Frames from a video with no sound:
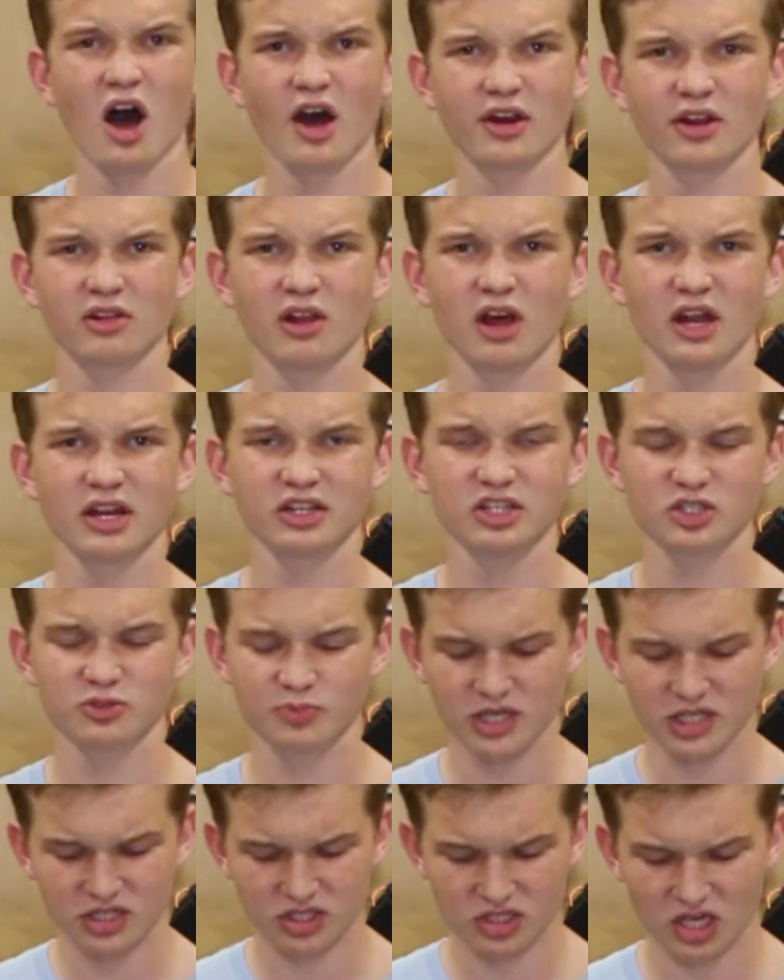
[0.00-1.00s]
On a lot of these
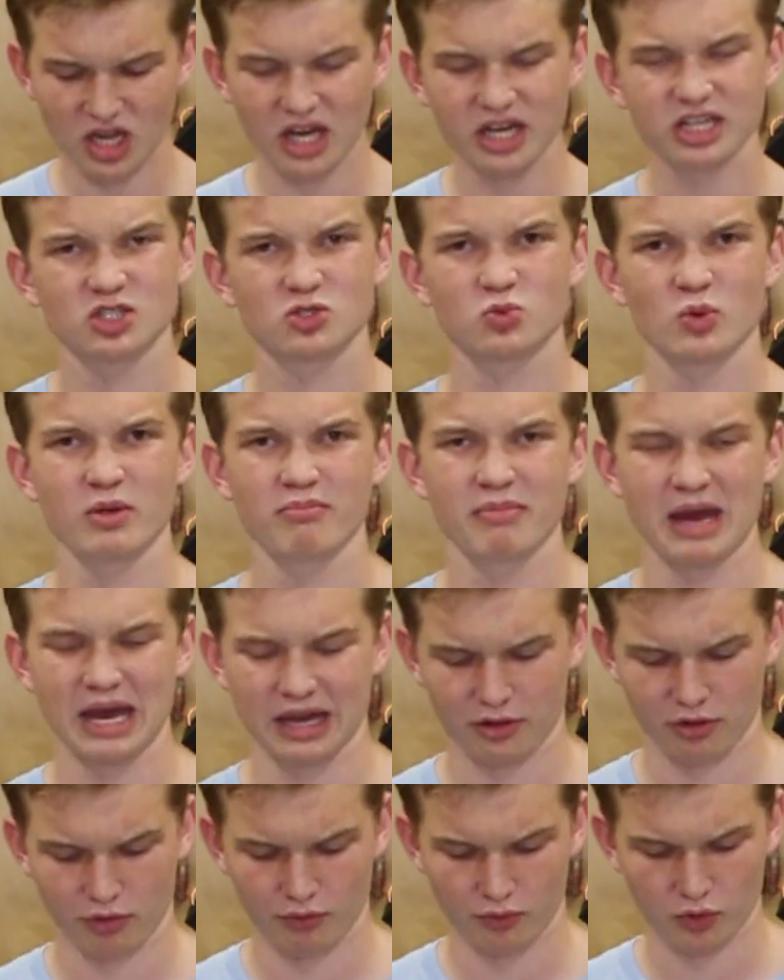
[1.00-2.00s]
pieces, I just went
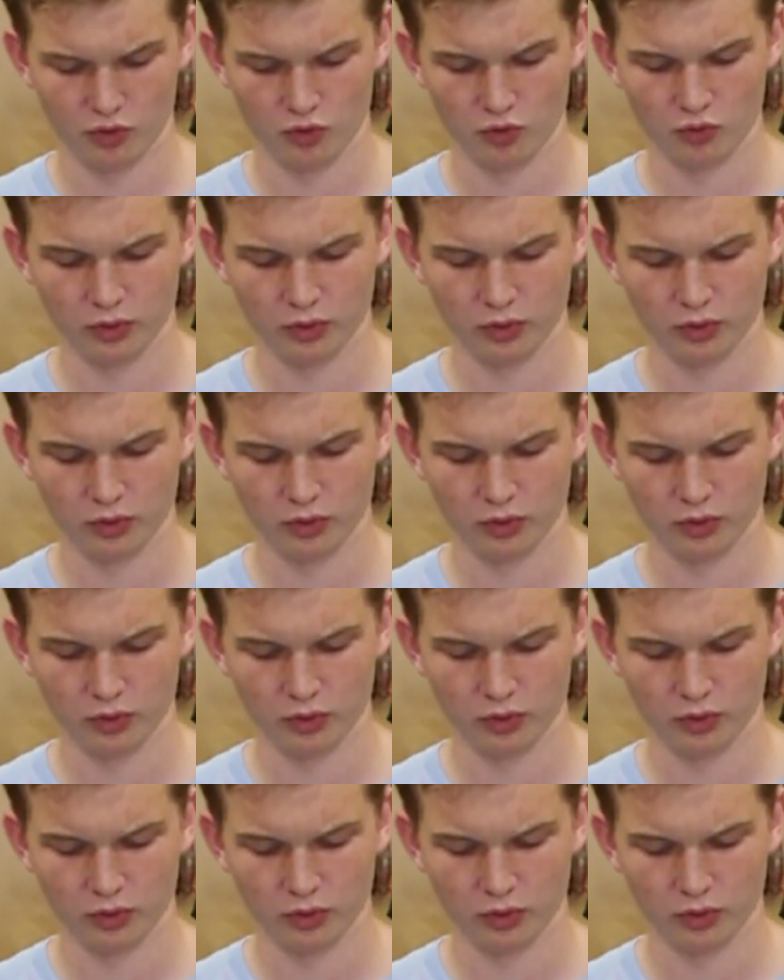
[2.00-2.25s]
back through,